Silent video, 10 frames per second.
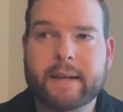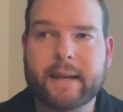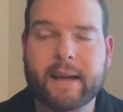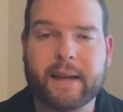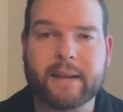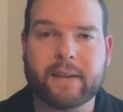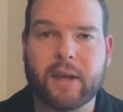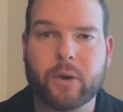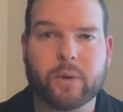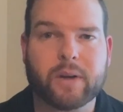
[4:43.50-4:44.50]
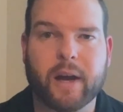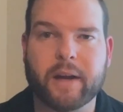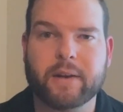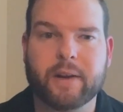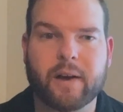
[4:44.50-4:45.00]
And they were
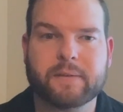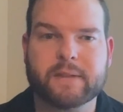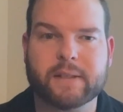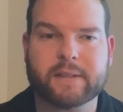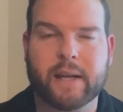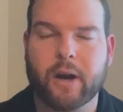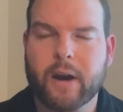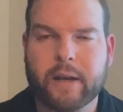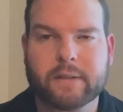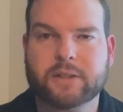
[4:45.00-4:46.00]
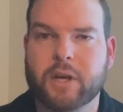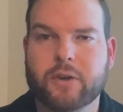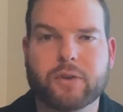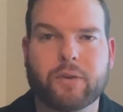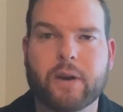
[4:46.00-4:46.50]
kind enough to say, "All right, share
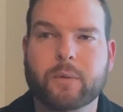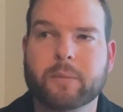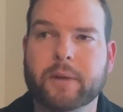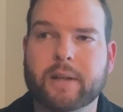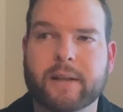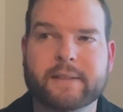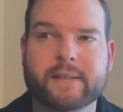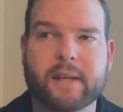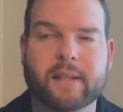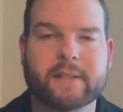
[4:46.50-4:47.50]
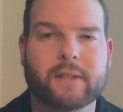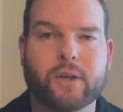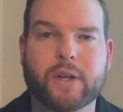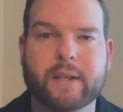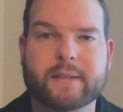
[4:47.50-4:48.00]
your screen with me. Let's
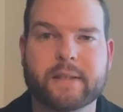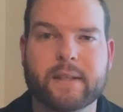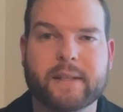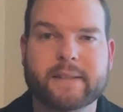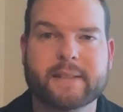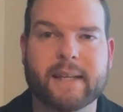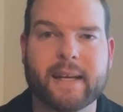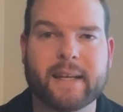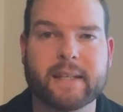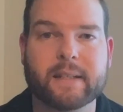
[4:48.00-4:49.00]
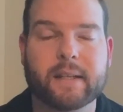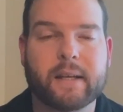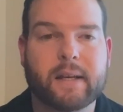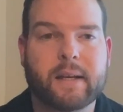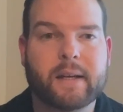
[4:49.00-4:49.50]
look into this." And
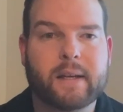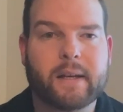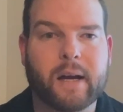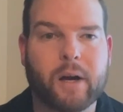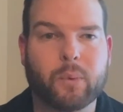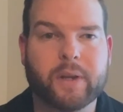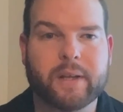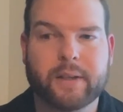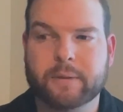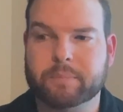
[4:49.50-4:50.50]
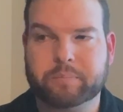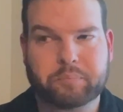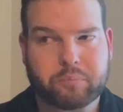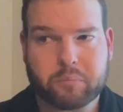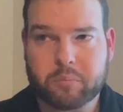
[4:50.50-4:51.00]
we
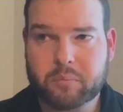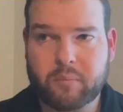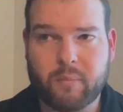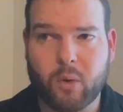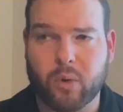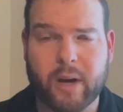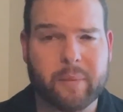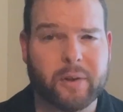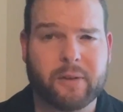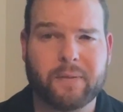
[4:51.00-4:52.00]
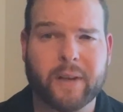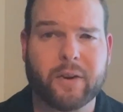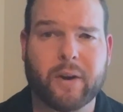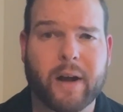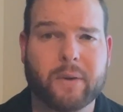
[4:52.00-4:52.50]
were able to
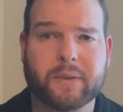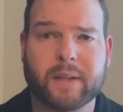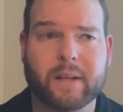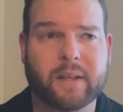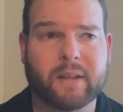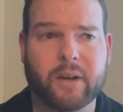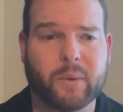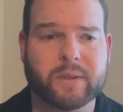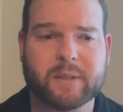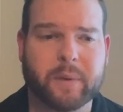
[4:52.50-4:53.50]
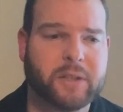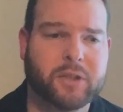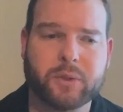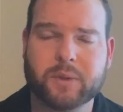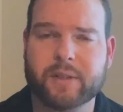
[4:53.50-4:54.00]
figure out that there were some
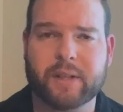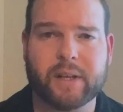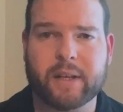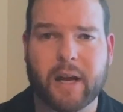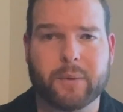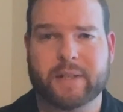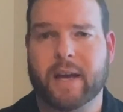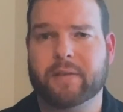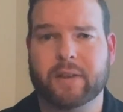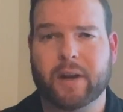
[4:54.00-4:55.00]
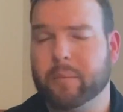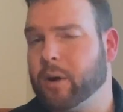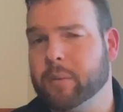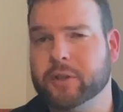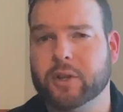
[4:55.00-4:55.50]
issues that I was having that I
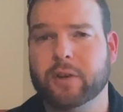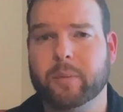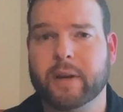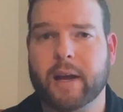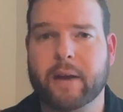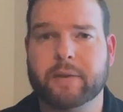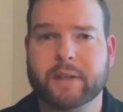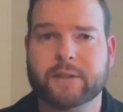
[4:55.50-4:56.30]
probably shouldn't have been having.